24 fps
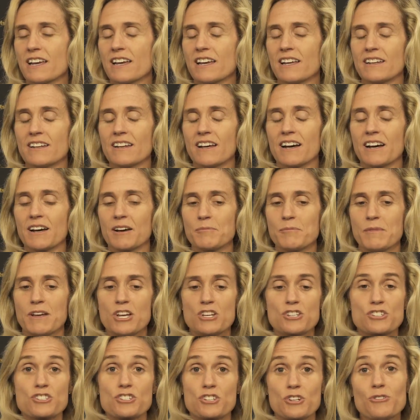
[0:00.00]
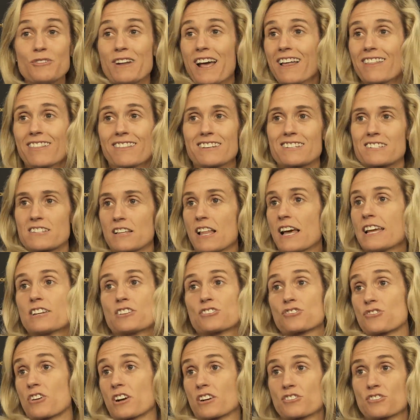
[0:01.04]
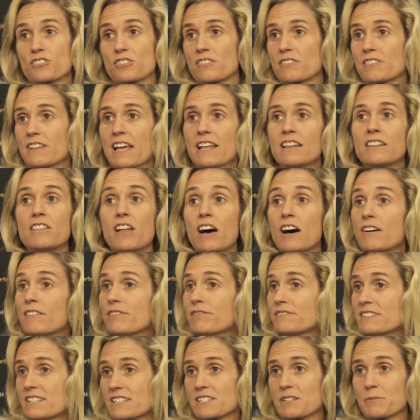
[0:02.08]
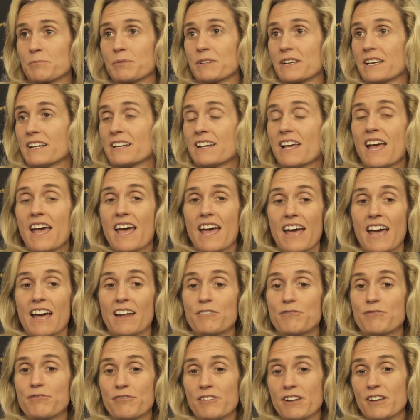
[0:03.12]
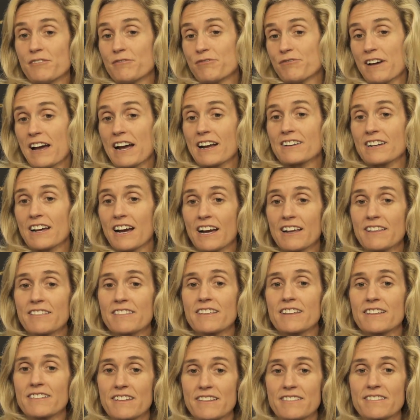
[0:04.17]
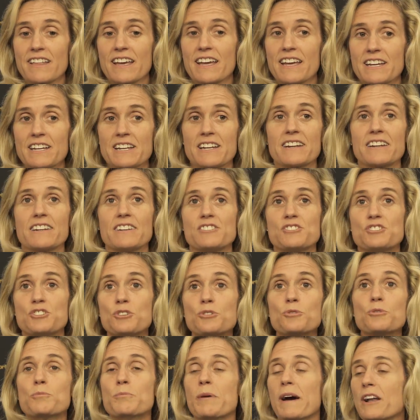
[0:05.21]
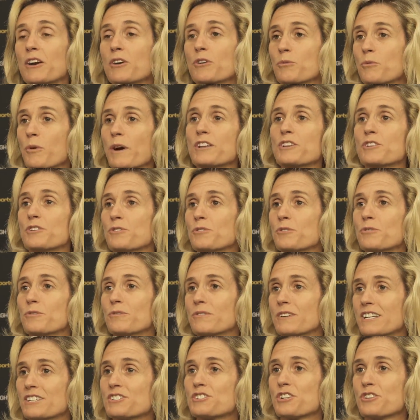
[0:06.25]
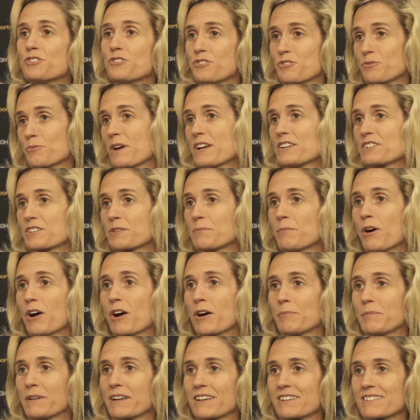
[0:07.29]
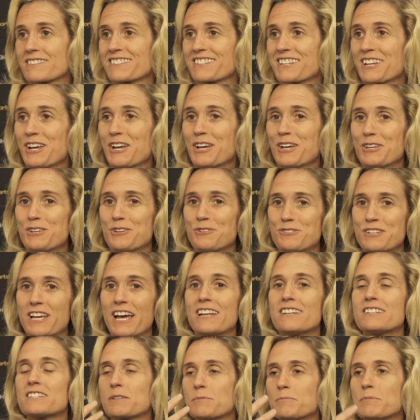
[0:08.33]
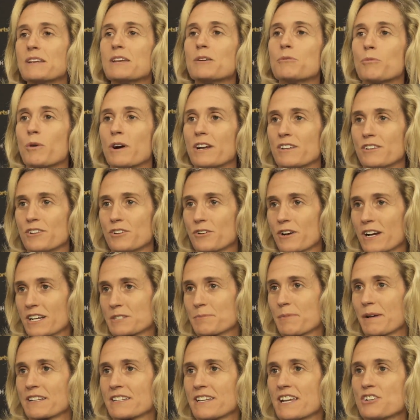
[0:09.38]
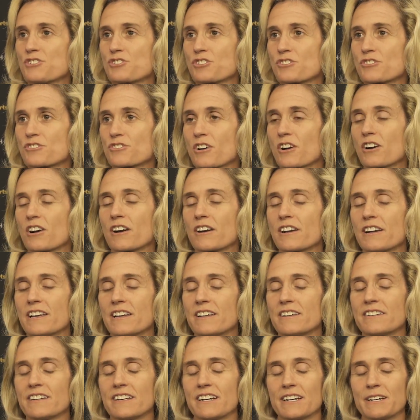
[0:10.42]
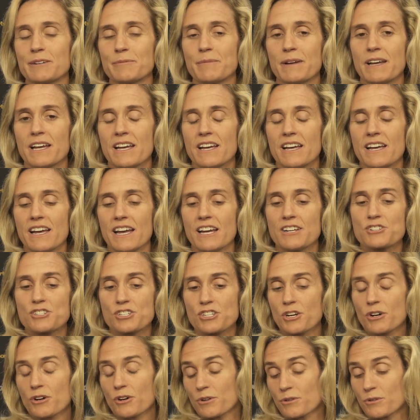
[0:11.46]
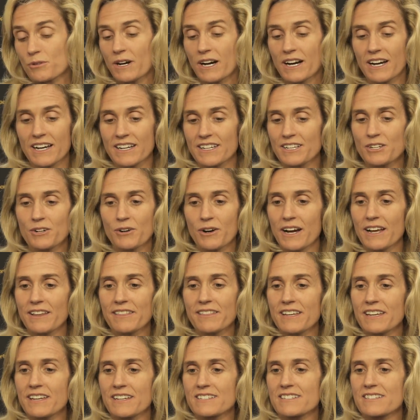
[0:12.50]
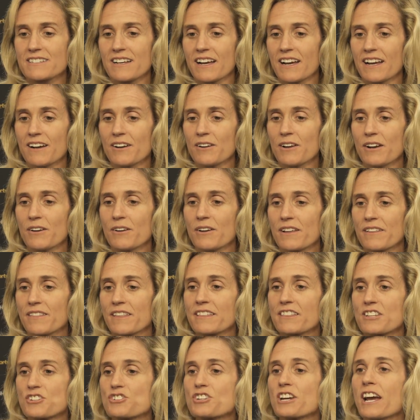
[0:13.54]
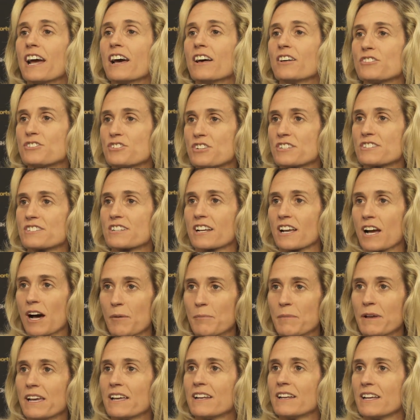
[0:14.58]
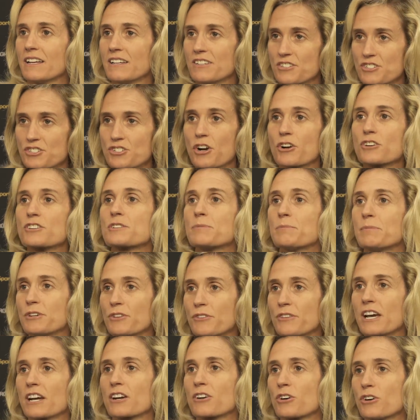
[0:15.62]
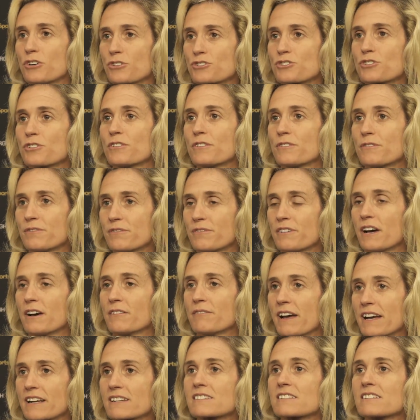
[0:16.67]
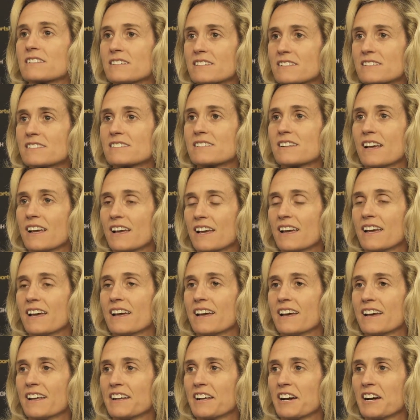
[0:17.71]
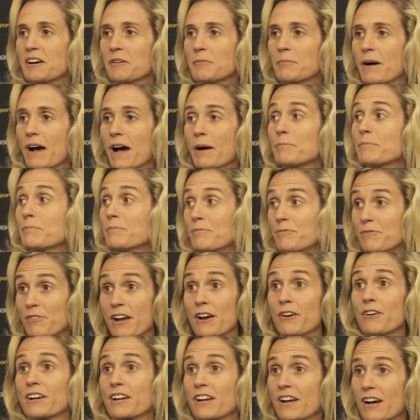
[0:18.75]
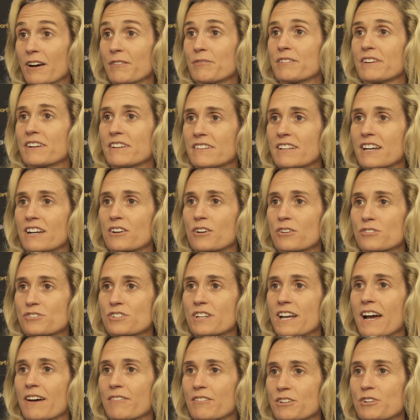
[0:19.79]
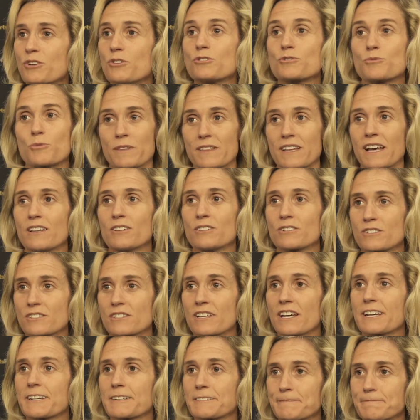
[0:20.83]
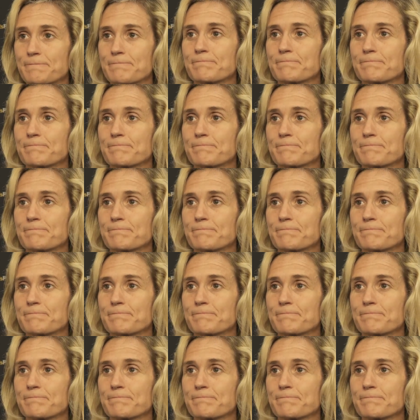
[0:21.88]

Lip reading: And student athletes like structure. They love discipline, and in fact, I think that they do better when you continue to raise the bar, because you tend to meet what your expectations are. And I think the challenge is to come in and start to build that culture of excellence. And I'm very confident that Coach Gavin knows what that looks like.